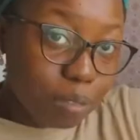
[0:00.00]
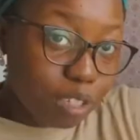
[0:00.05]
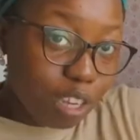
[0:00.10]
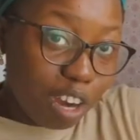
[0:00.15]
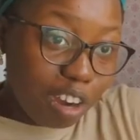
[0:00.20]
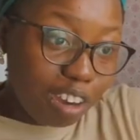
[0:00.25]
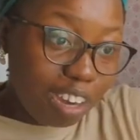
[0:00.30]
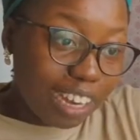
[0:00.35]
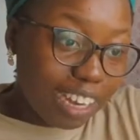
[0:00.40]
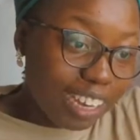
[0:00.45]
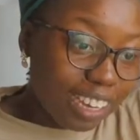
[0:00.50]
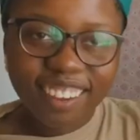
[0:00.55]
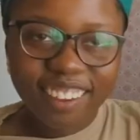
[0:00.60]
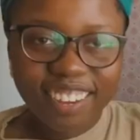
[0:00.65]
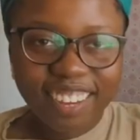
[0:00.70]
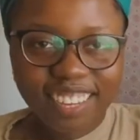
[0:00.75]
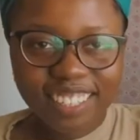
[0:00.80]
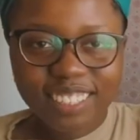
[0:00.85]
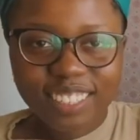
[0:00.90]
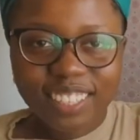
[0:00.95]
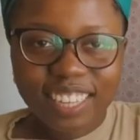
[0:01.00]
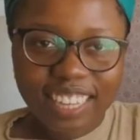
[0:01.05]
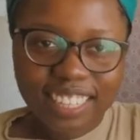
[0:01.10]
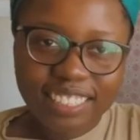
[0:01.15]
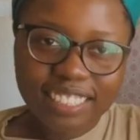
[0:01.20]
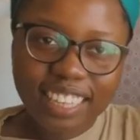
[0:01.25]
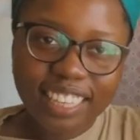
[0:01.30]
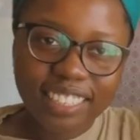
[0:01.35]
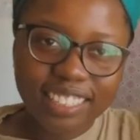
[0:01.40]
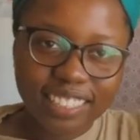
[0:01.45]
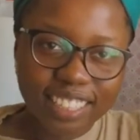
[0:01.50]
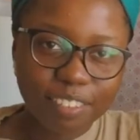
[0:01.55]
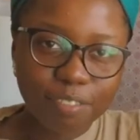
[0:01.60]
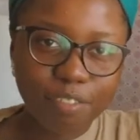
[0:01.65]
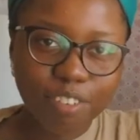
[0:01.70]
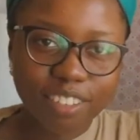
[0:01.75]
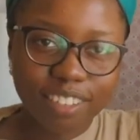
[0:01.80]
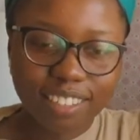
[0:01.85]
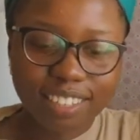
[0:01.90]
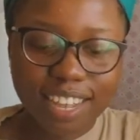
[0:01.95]
sorry. Okay, so yes, that's it
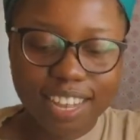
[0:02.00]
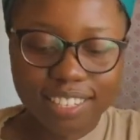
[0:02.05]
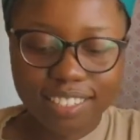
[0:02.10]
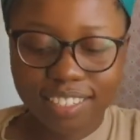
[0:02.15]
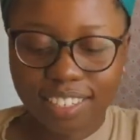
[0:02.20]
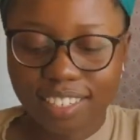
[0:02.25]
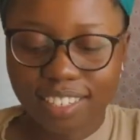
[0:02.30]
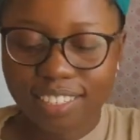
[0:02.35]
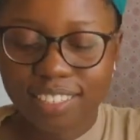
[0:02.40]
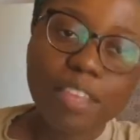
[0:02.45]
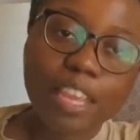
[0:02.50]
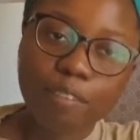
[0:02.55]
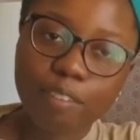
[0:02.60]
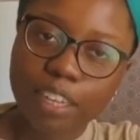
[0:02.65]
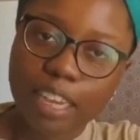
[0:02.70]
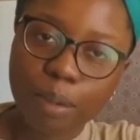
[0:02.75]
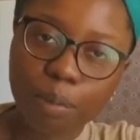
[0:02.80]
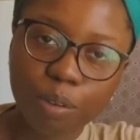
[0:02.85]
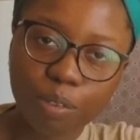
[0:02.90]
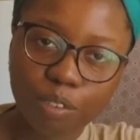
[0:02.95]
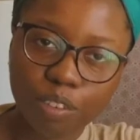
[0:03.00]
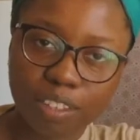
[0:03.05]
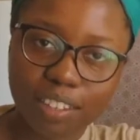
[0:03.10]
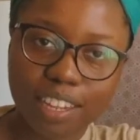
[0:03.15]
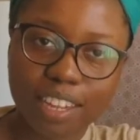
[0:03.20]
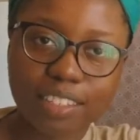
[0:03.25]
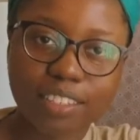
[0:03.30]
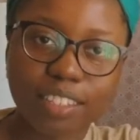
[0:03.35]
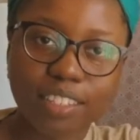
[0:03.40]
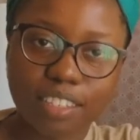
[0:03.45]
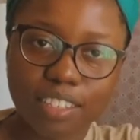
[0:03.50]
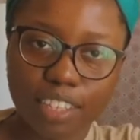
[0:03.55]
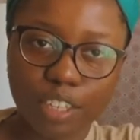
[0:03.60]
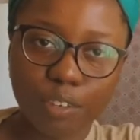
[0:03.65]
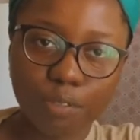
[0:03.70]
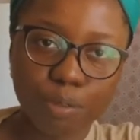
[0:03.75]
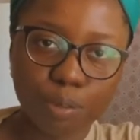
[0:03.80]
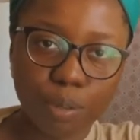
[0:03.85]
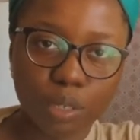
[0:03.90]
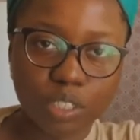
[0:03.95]
for the classics. If you came here for the classics, thank you
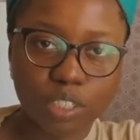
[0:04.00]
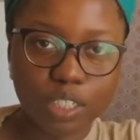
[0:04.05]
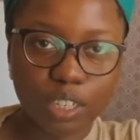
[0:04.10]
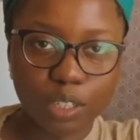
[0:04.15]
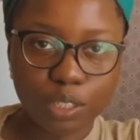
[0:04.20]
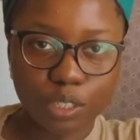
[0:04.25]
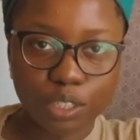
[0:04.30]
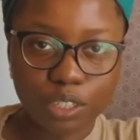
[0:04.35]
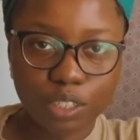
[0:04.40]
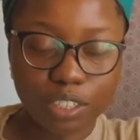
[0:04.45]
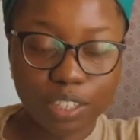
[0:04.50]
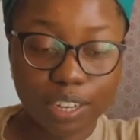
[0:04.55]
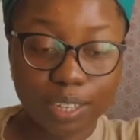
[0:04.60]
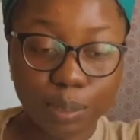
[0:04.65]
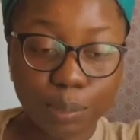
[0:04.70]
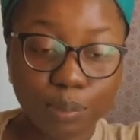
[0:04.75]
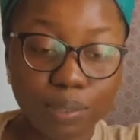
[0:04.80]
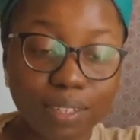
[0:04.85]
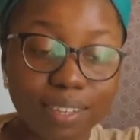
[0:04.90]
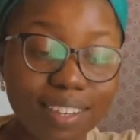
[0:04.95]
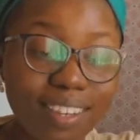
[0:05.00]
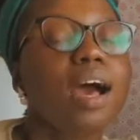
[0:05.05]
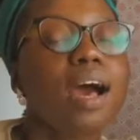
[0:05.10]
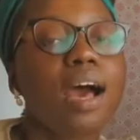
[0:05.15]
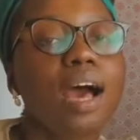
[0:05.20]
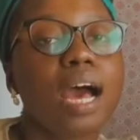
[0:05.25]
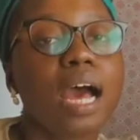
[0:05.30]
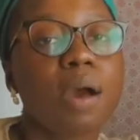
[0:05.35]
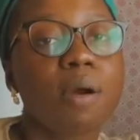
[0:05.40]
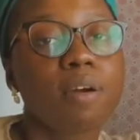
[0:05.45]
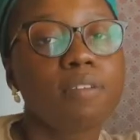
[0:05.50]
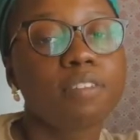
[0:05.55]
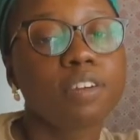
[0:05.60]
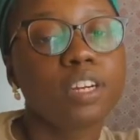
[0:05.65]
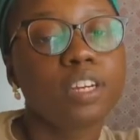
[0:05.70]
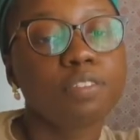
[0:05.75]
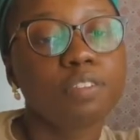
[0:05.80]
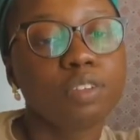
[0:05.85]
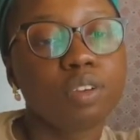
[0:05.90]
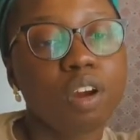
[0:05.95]
for watching. I'll see you in the next one. However,
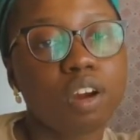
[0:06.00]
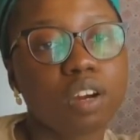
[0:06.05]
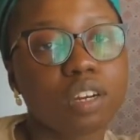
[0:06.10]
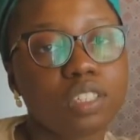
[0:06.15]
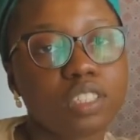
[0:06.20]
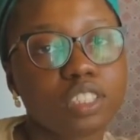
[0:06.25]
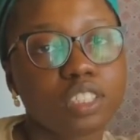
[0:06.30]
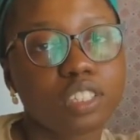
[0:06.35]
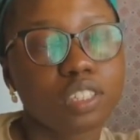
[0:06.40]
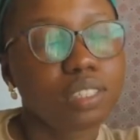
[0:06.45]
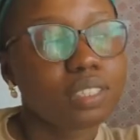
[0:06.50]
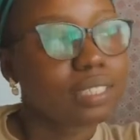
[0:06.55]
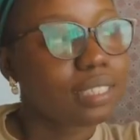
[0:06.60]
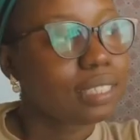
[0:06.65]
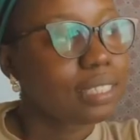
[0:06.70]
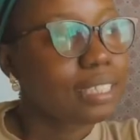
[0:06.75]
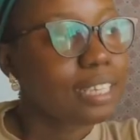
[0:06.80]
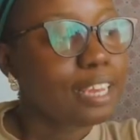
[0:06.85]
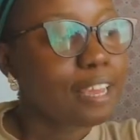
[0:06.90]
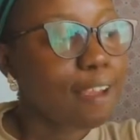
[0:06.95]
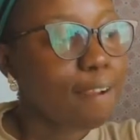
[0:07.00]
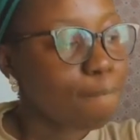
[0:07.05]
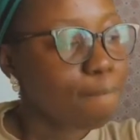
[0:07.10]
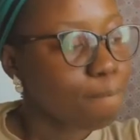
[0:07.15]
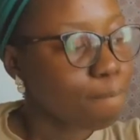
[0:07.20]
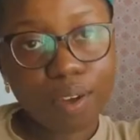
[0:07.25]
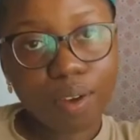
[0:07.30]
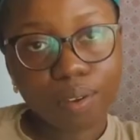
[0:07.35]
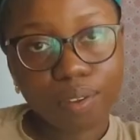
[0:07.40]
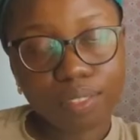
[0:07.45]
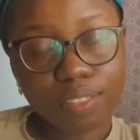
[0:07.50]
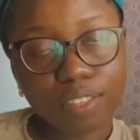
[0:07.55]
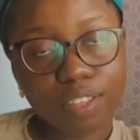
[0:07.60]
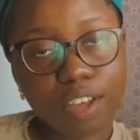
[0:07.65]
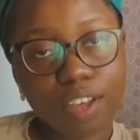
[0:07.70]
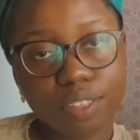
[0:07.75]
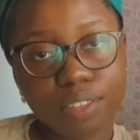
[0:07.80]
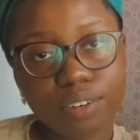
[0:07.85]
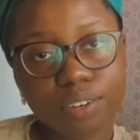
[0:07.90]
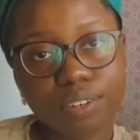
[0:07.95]
if you are concerned to see all the
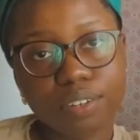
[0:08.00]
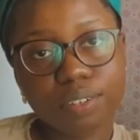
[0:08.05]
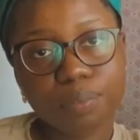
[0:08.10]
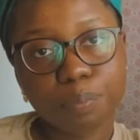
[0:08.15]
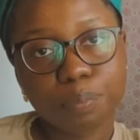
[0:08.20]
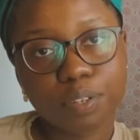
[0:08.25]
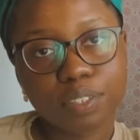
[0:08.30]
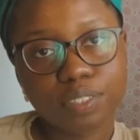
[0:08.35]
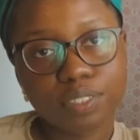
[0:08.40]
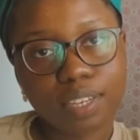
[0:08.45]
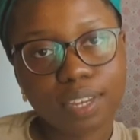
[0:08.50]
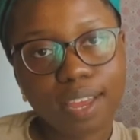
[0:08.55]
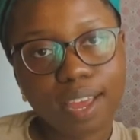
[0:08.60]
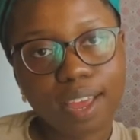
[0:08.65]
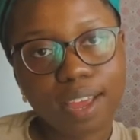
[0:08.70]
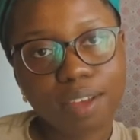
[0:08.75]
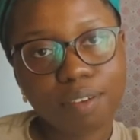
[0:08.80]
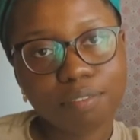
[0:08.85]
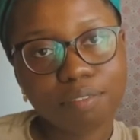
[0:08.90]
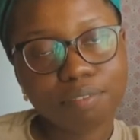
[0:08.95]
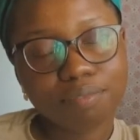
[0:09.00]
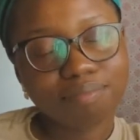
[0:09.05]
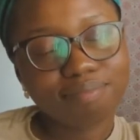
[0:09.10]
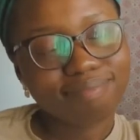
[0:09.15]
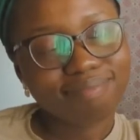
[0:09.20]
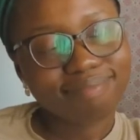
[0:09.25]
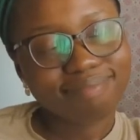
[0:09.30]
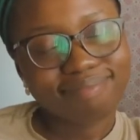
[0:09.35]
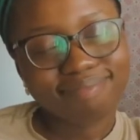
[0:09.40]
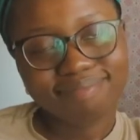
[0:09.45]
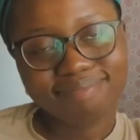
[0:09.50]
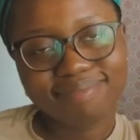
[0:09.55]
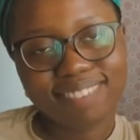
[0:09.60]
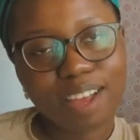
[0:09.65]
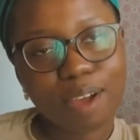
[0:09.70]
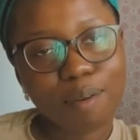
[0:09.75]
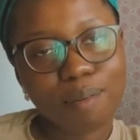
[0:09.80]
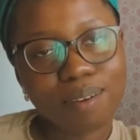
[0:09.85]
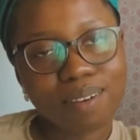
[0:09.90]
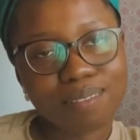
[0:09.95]
other books I have,
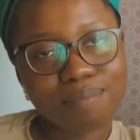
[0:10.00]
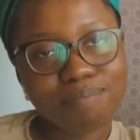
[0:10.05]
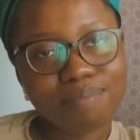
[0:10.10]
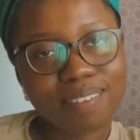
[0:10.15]
Welcome